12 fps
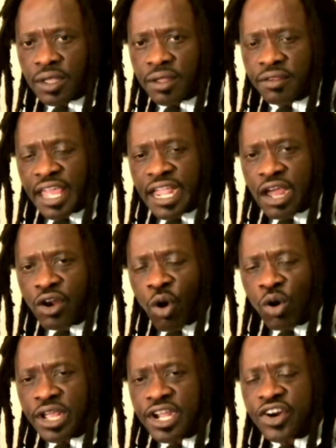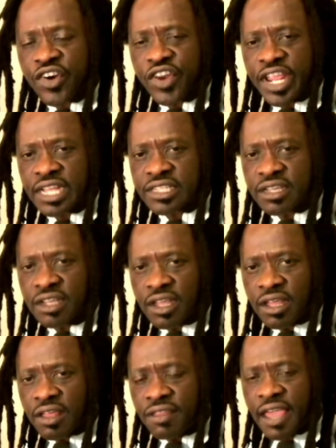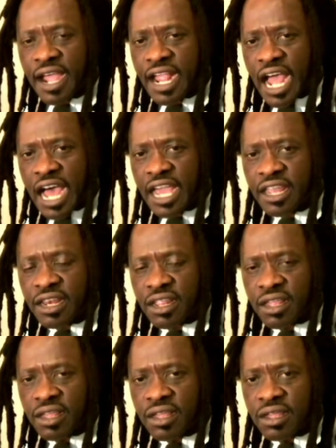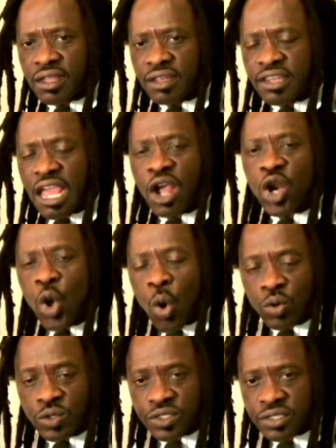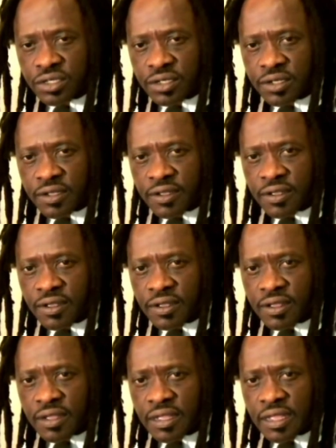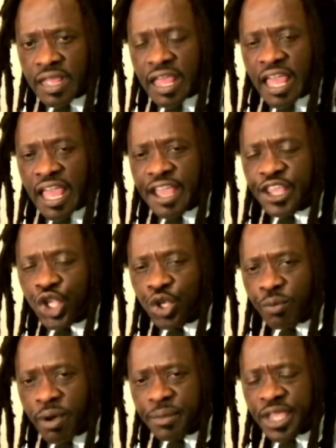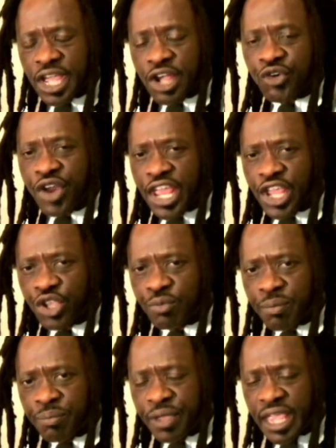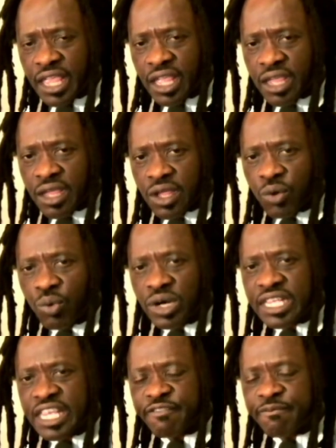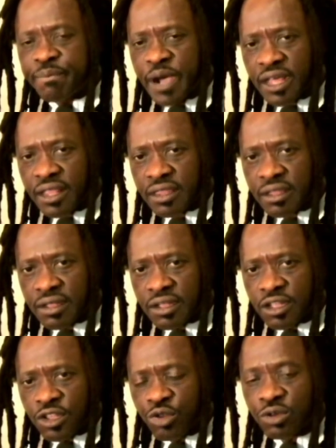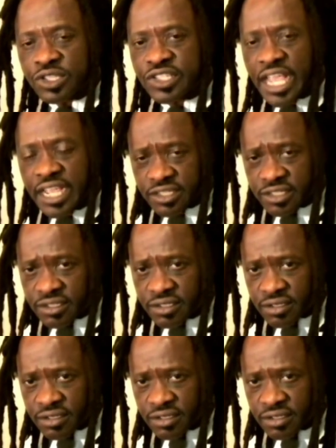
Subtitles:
They can only create their kind, their clones. A human being, a real human being, will give birth through sex.